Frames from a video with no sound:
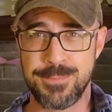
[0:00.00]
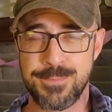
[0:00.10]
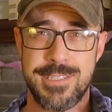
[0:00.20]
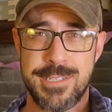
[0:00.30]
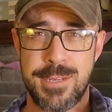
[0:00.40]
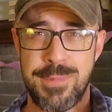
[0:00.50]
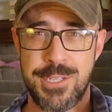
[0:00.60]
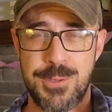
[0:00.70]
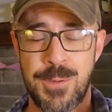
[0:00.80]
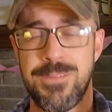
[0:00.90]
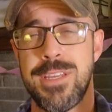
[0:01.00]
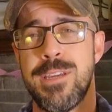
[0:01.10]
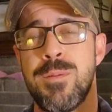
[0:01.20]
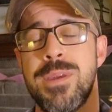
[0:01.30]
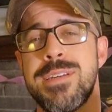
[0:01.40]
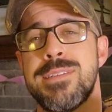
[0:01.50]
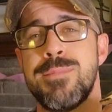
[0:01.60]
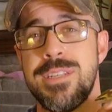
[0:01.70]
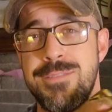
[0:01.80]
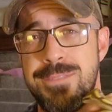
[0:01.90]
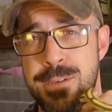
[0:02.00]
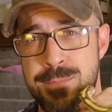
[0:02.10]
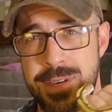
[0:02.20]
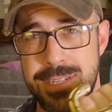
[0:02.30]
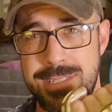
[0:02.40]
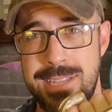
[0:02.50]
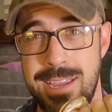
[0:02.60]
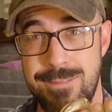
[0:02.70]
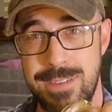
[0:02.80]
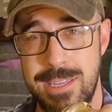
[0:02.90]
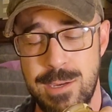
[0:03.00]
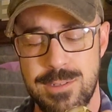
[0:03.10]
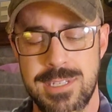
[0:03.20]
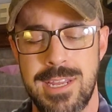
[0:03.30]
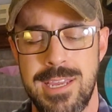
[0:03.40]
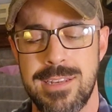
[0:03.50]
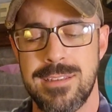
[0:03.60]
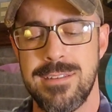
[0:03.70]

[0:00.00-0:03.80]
This is going to be a short video because I'm going to film a second video tonight.